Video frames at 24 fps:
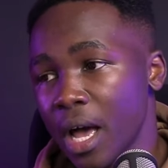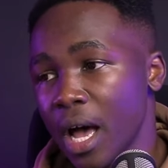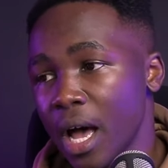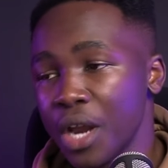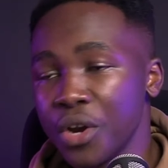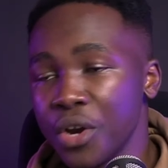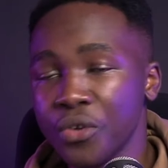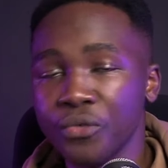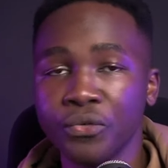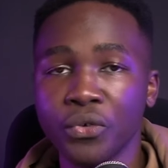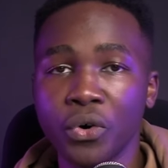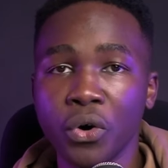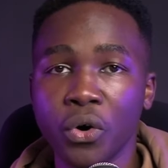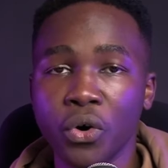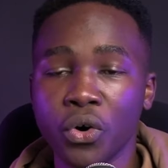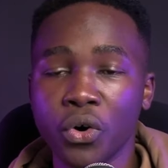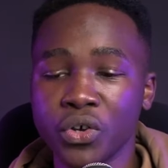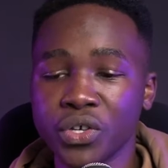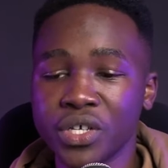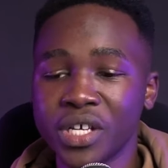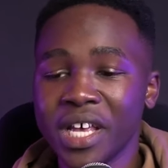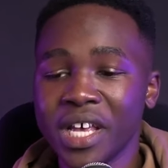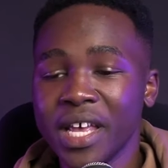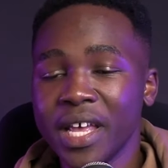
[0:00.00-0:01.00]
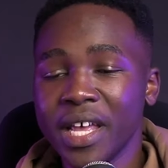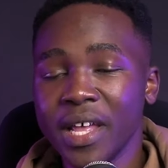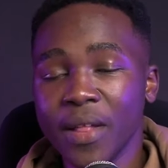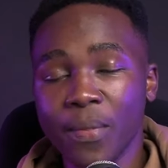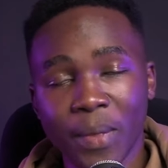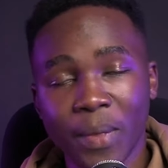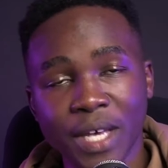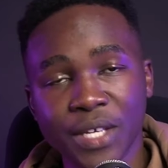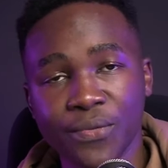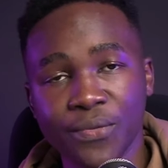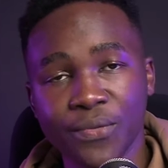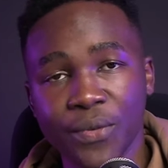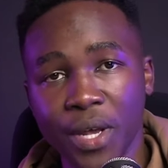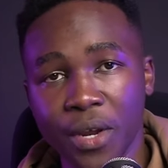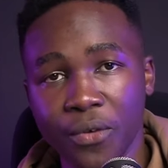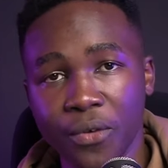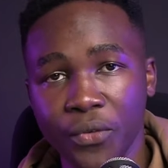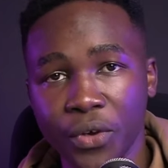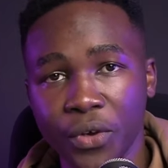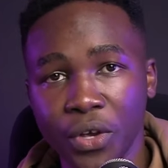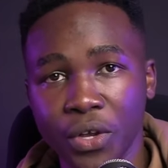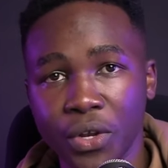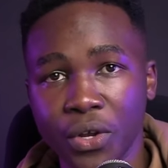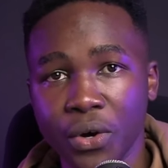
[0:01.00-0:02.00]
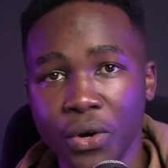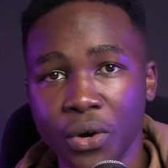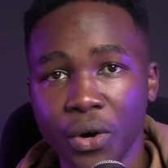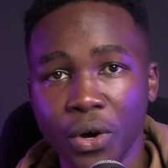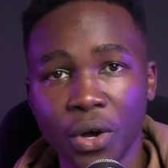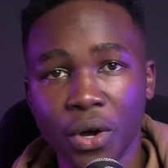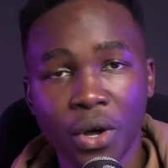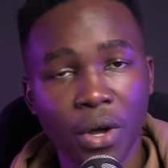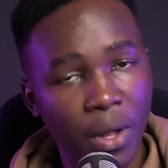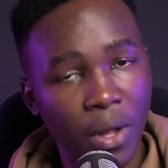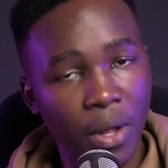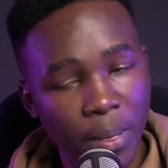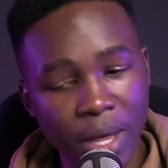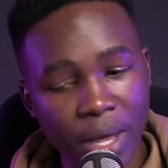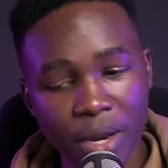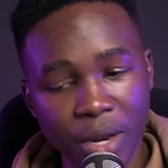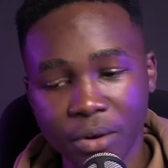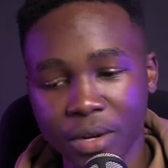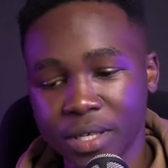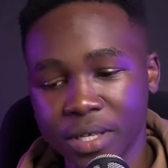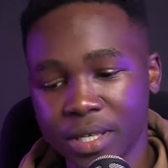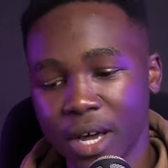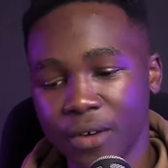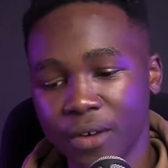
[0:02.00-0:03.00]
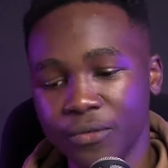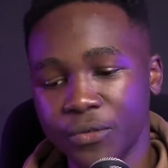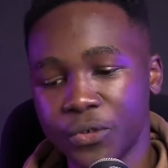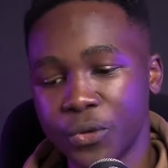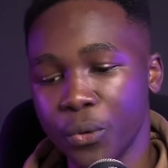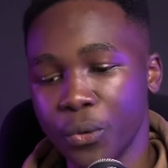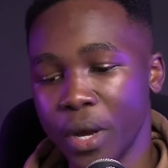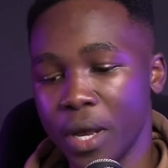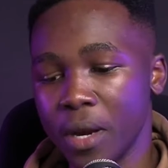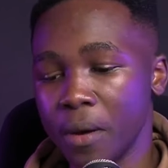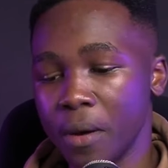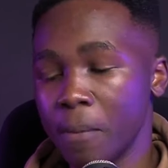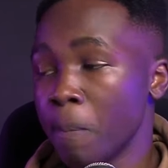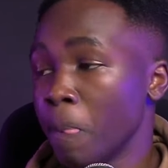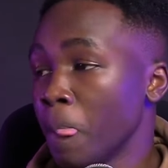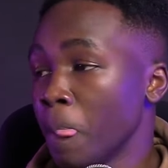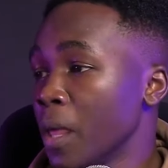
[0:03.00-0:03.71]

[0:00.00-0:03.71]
and of course, in this very video, then you deserve to win.